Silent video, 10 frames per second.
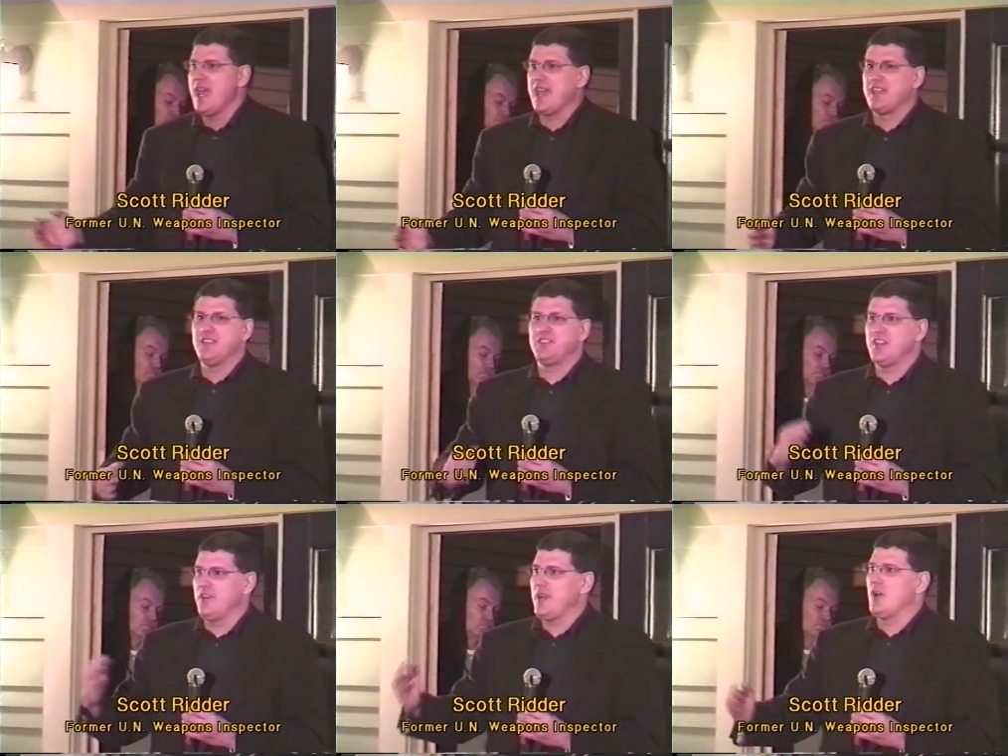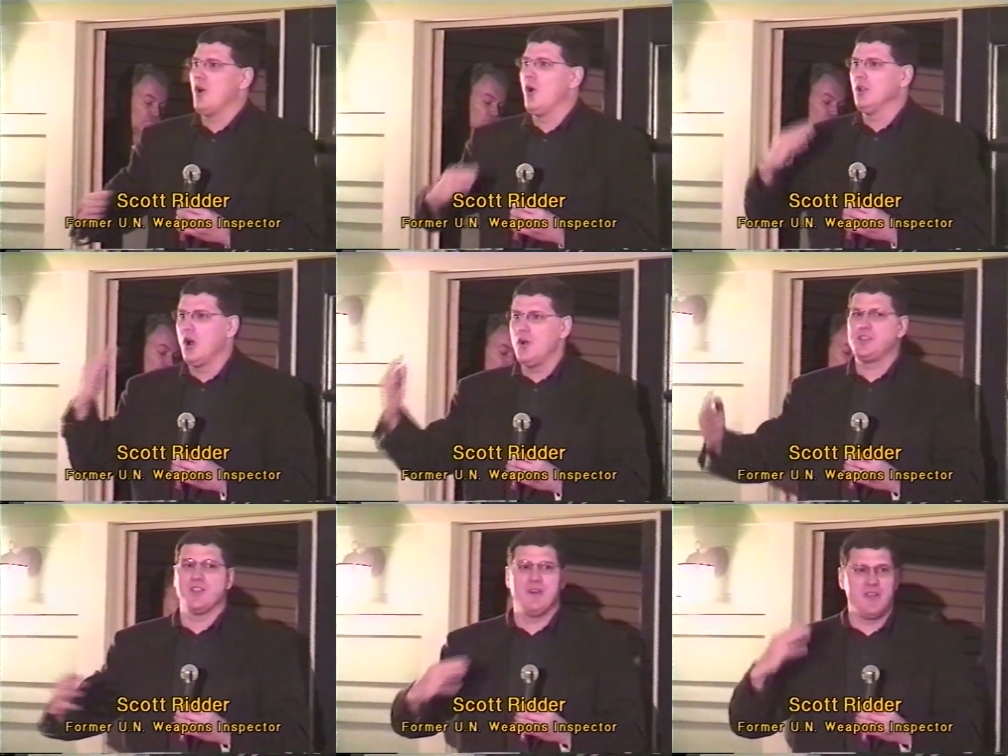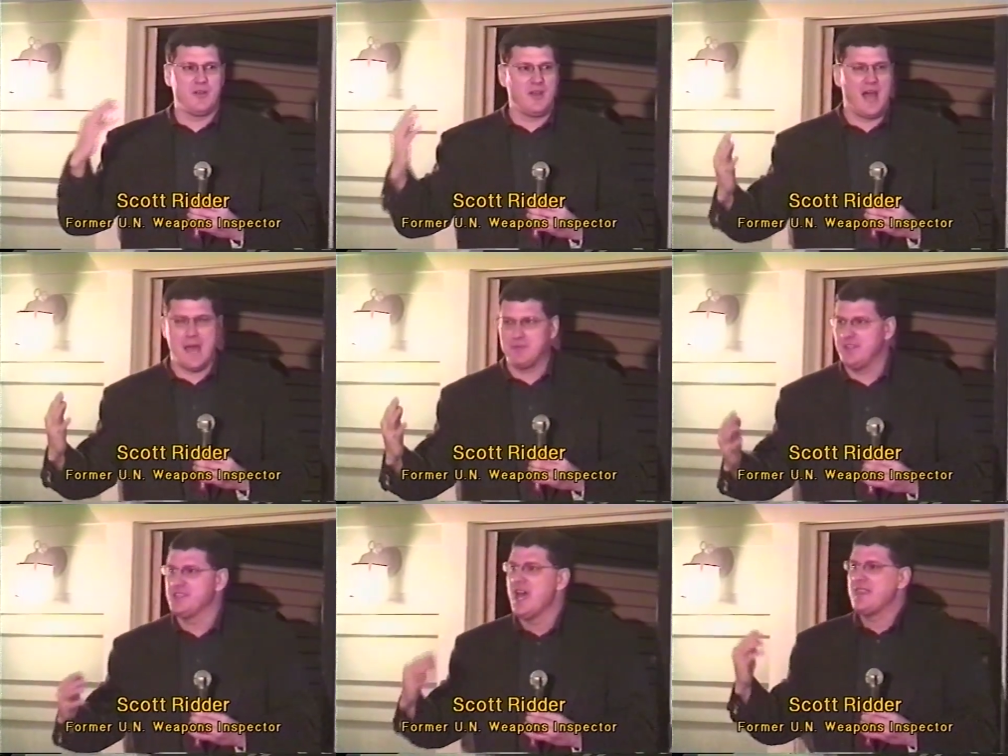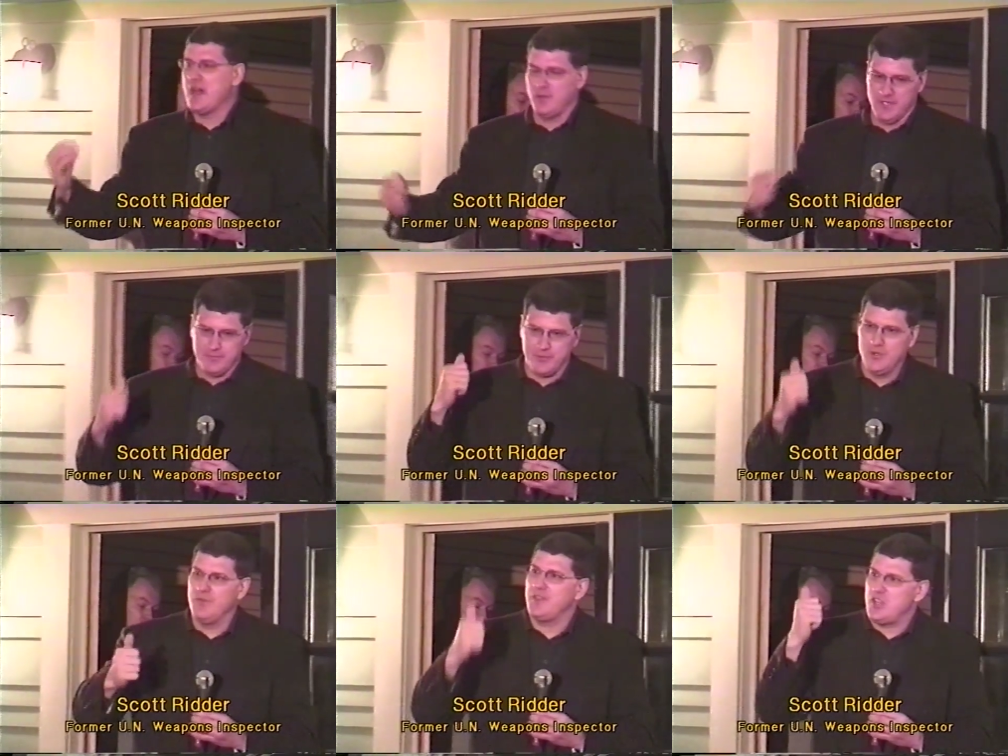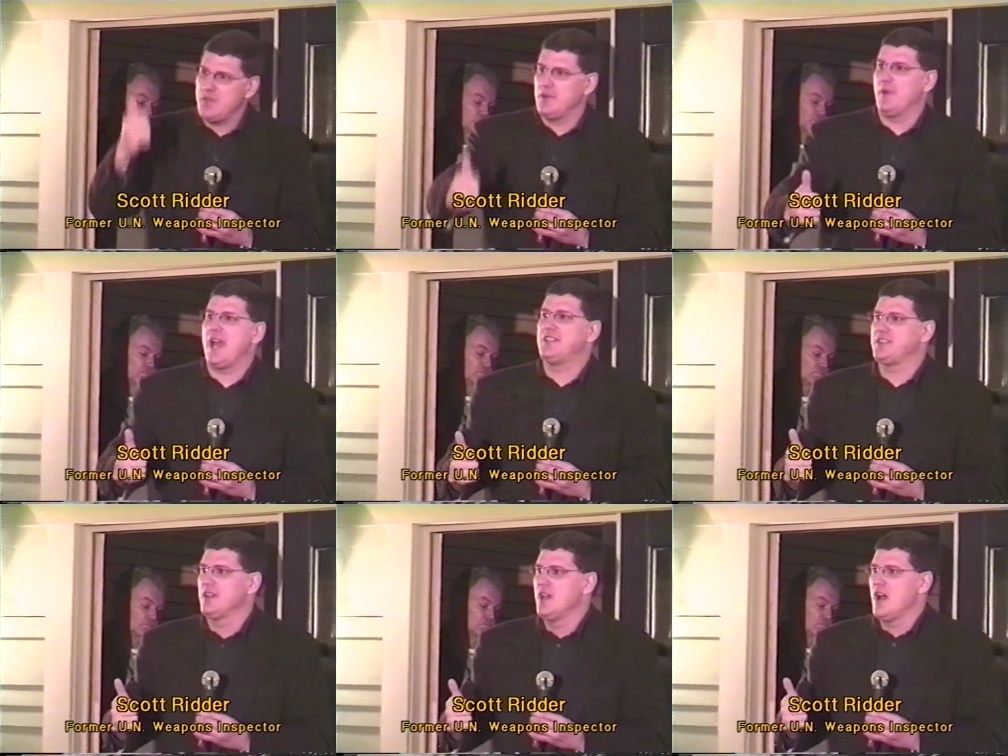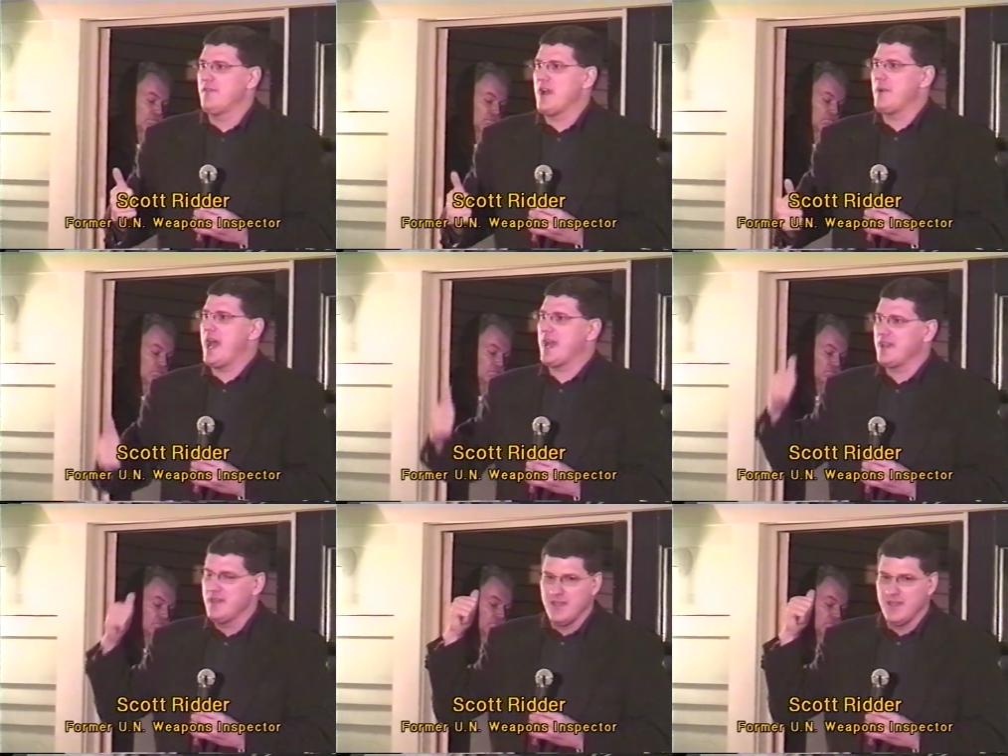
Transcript: and considering a whole host of other options that will improve the human rights of Iraq.